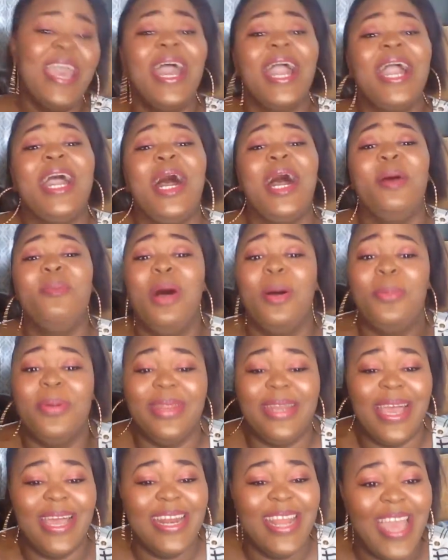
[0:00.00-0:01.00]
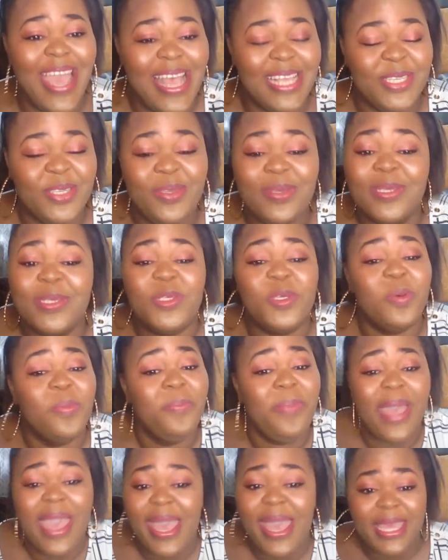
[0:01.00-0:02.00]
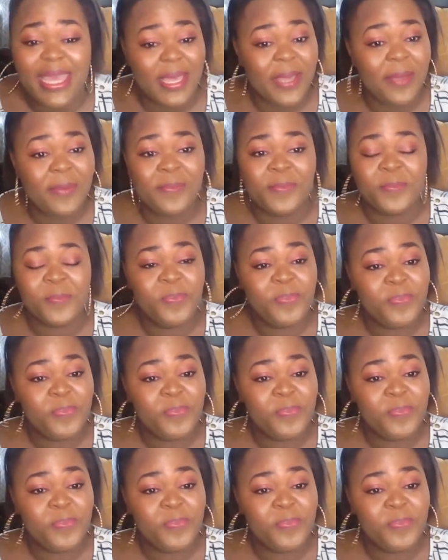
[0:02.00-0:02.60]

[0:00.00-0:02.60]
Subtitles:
Come up with any excuse to beg him.